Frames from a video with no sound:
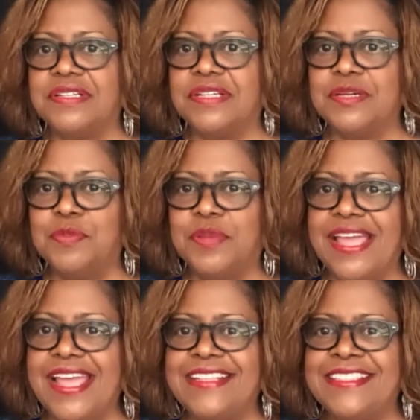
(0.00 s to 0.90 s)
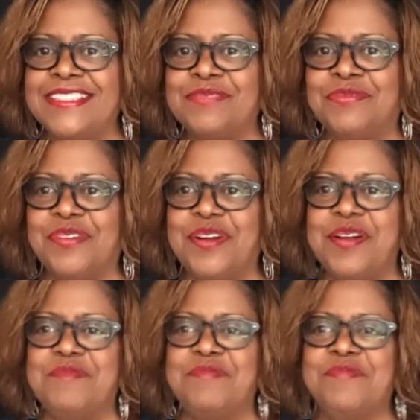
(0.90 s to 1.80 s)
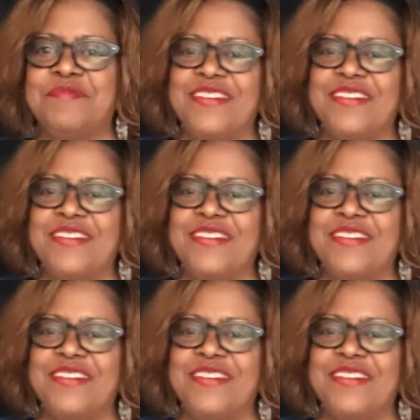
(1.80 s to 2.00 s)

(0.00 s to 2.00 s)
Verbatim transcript: complaints from